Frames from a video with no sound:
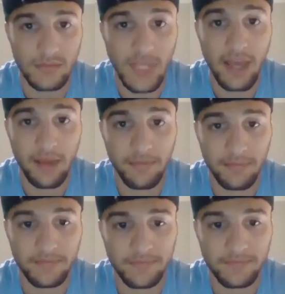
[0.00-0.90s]
Yeah,
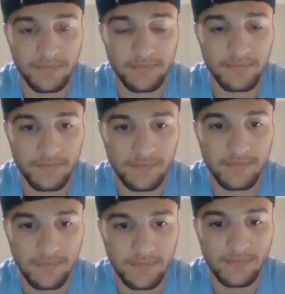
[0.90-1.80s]
so,
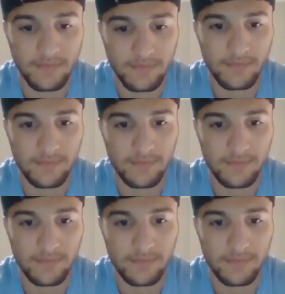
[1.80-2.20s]
what's the goals for